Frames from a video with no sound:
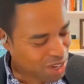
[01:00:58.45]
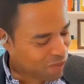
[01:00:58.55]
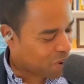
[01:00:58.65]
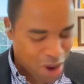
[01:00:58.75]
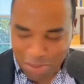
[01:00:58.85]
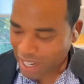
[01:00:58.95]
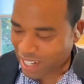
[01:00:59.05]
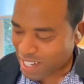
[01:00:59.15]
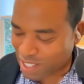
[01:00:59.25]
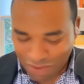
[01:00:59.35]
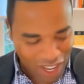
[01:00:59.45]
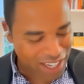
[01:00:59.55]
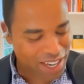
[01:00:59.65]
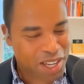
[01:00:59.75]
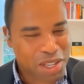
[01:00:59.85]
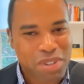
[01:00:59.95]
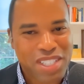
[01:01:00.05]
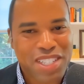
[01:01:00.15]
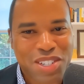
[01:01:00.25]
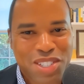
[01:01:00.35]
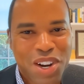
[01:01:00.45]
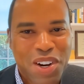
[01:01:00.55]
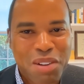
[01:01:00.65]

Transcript: Looking for all my classified documents here. Sorry.